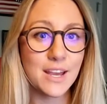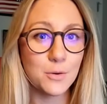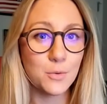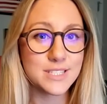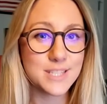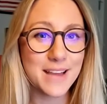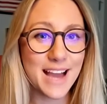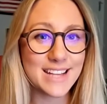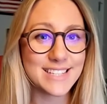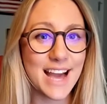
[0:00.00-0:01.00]
What's up,
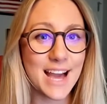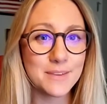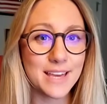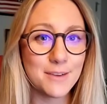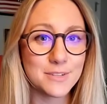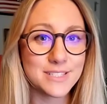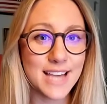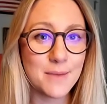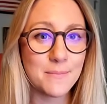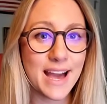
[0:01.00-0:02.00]
guys? I'm Kate with
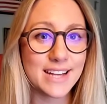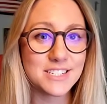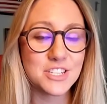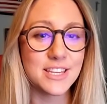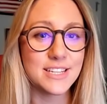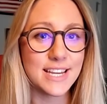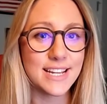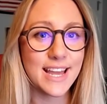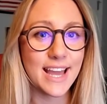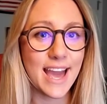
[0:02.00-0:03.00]
TypeMatch, the
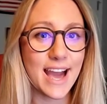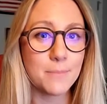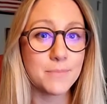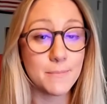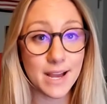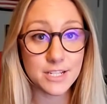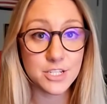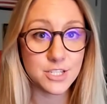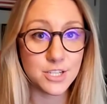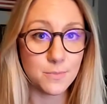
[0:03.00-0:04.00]
dating app that
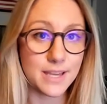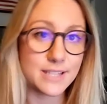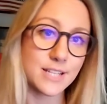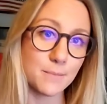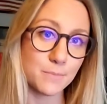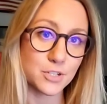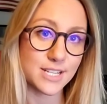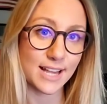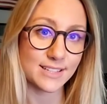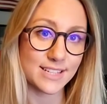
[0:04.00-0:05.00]
matches you based on
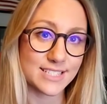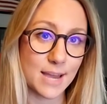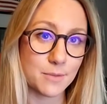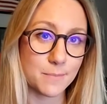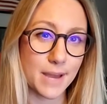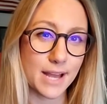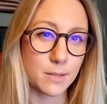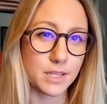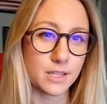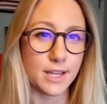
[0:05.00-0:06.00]
personality type
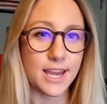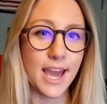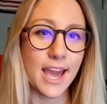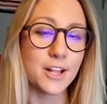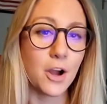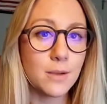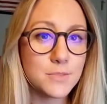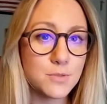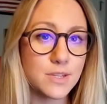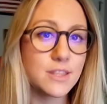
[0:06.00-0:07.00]
compatibility and
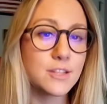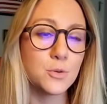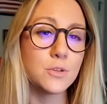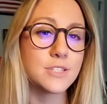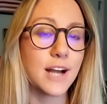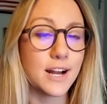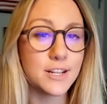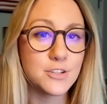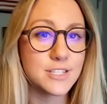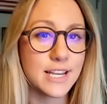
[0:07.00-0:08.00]
arms you with the tools to
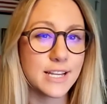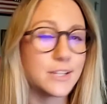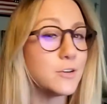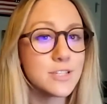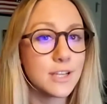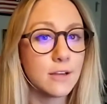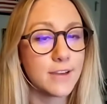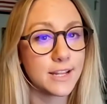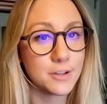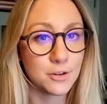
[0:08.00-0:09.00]
understand yourself
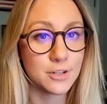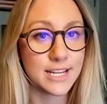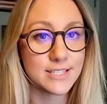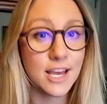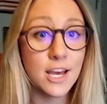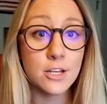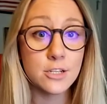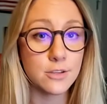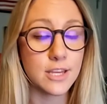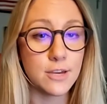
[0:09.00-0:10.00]
and your needs
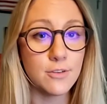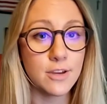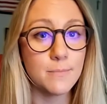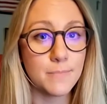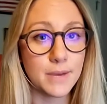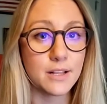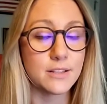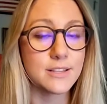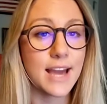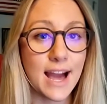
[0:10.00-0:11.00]
so that you can
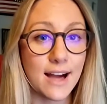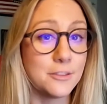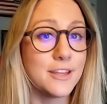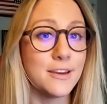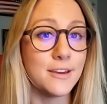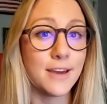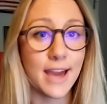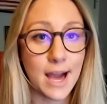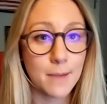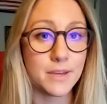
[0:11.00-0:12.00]
build healthy,
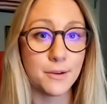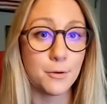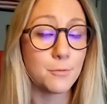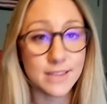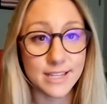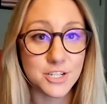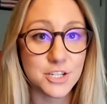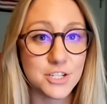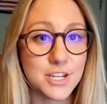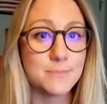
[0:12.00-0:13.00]
happy
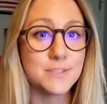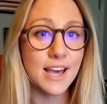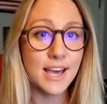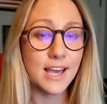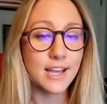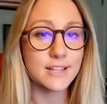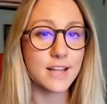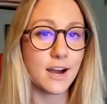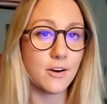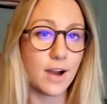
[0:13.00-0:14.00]
relationships.
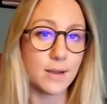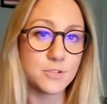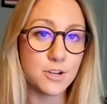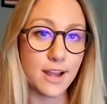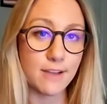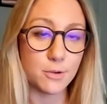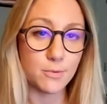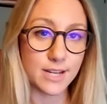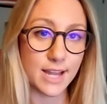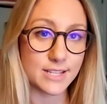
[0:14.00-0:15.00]
Now, I'm sure
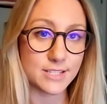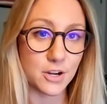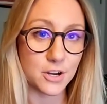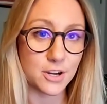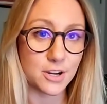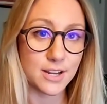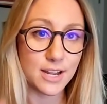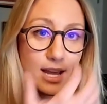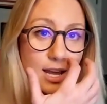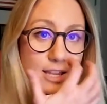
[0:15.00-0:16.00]
everyone has heard
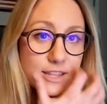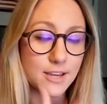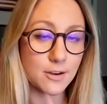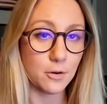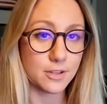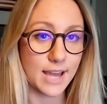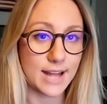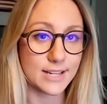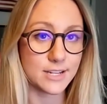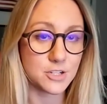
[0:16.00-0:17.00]
the old
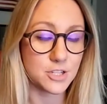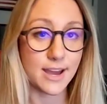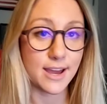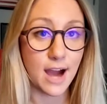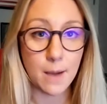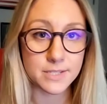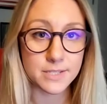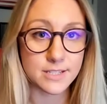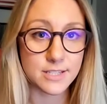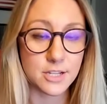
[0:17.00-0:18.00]
adage that
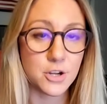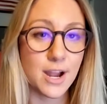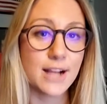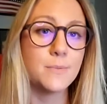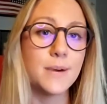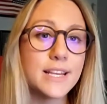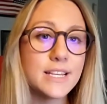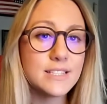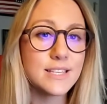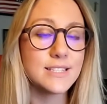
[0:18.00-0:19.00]
opposites attract, but
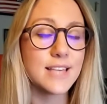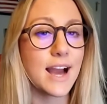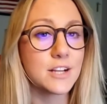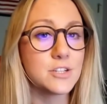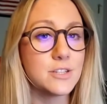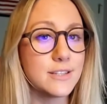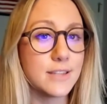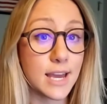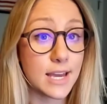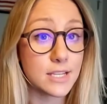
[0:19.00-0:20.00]
is this actually the
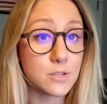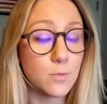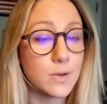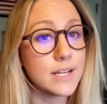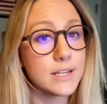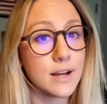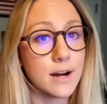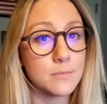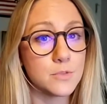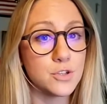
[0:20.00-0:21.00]
case when it
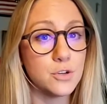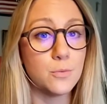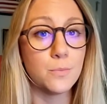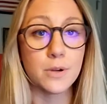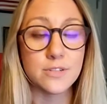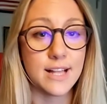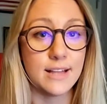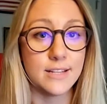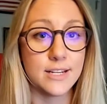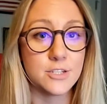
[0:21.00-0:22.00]
comes to
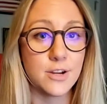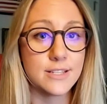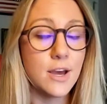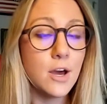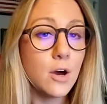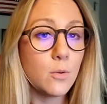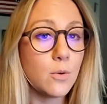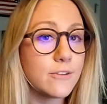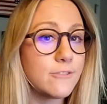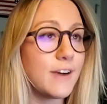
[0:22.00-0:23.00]
personality traits? Well,
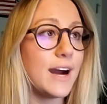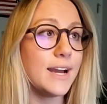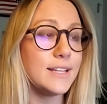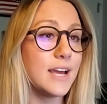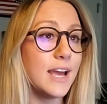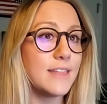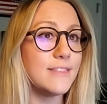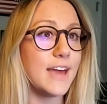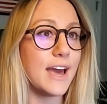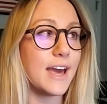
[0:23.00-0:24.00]
we find
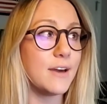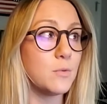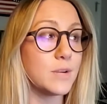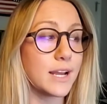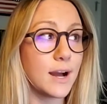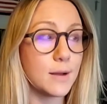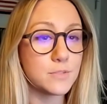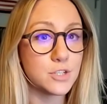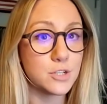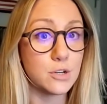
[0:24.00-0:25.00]
that when it
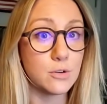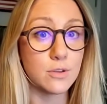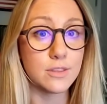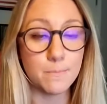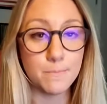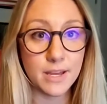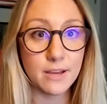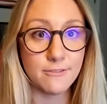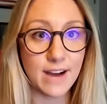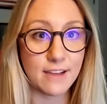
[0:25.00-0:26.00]
comes to the Big
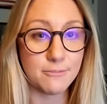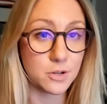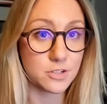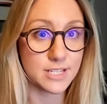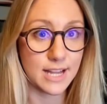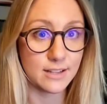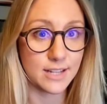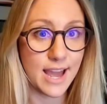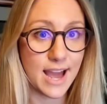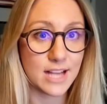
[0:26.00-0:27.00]
Five
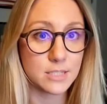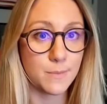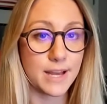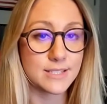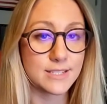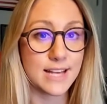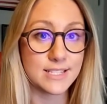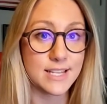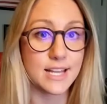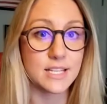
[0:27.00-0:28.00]
personality aspects, that
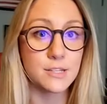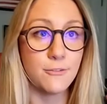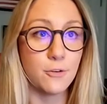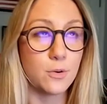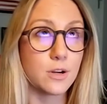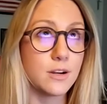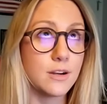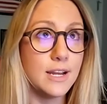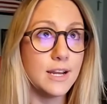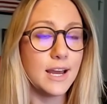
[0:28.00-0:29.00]
stands for,
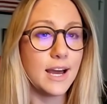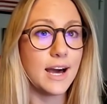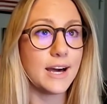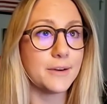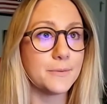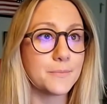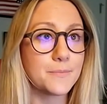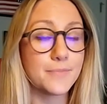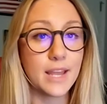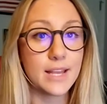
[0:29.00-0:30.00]
um,
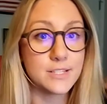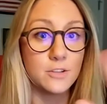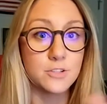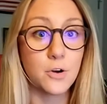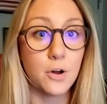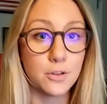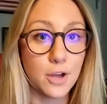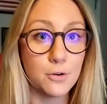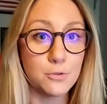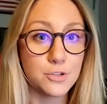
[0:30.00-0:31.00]
it's also called
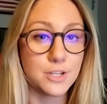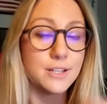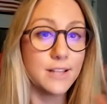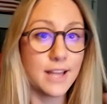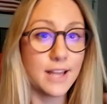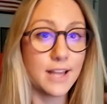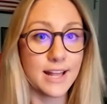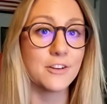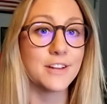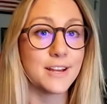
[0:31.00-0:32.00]
OCEAN, an
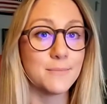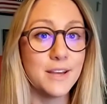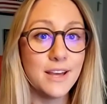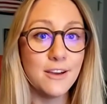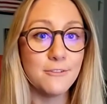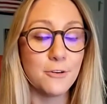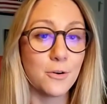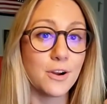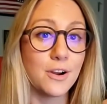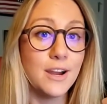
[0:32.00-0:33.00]
acronym for